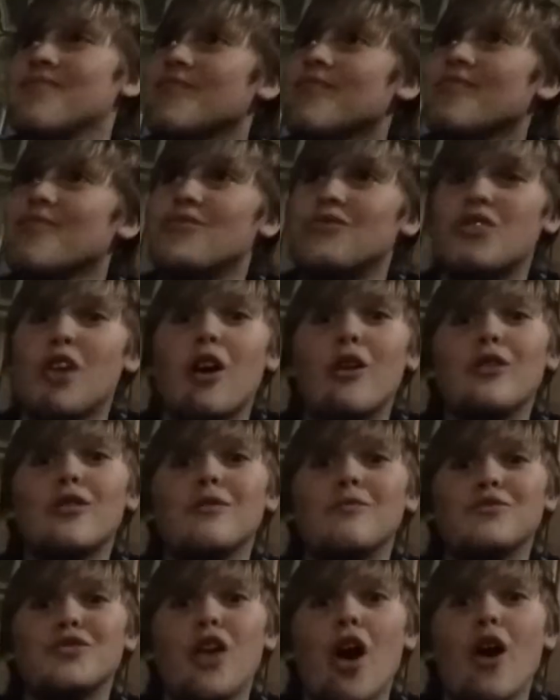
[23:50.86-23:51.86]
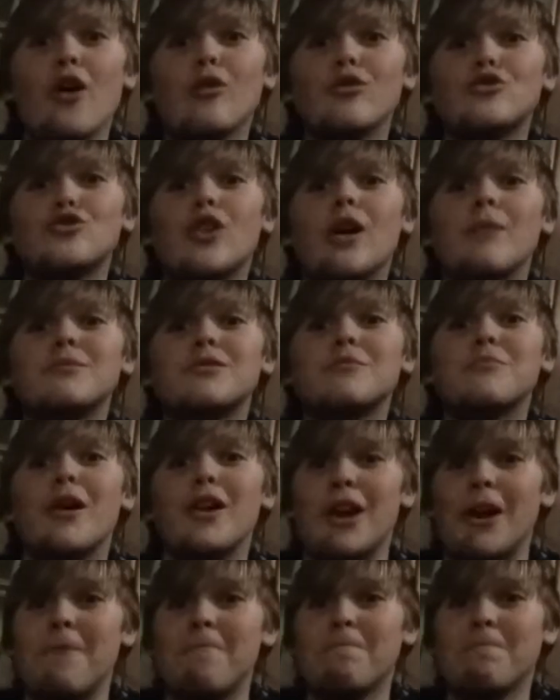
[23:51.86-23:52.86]
Donald, Trump, Donald Trump Trump's
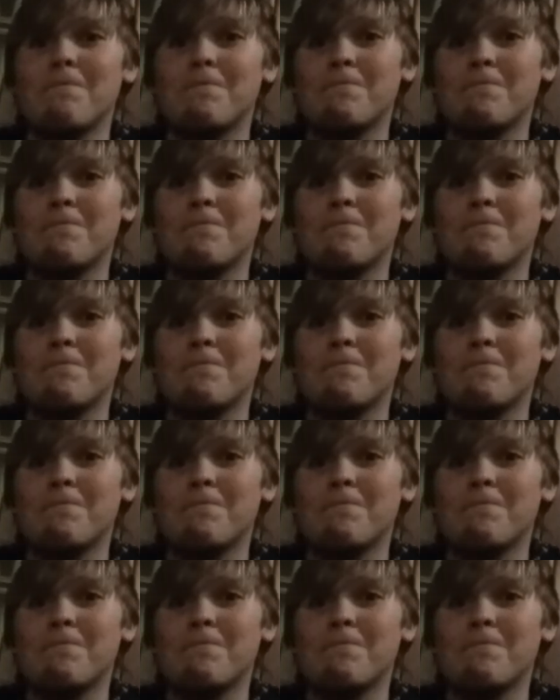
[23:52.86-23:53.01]
money.